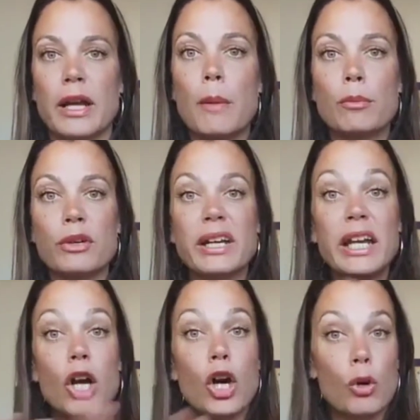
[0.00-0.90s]

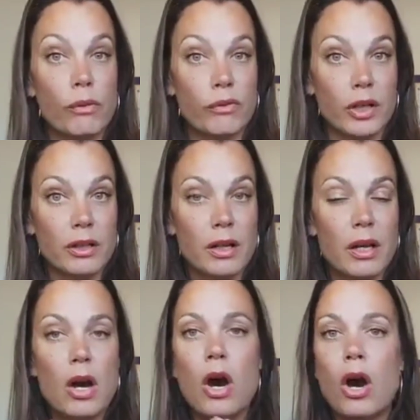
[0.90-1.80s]
bring over
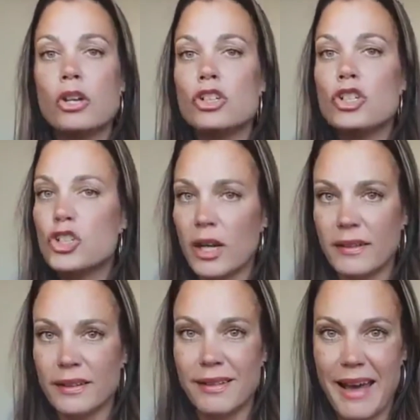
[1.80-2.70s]

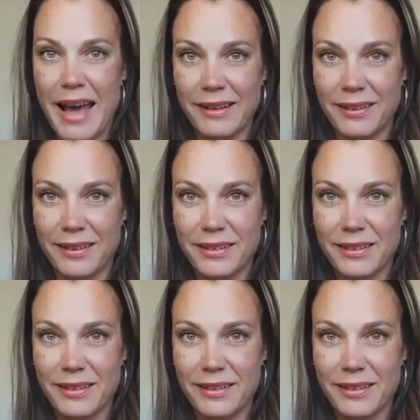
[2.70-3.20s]
just that.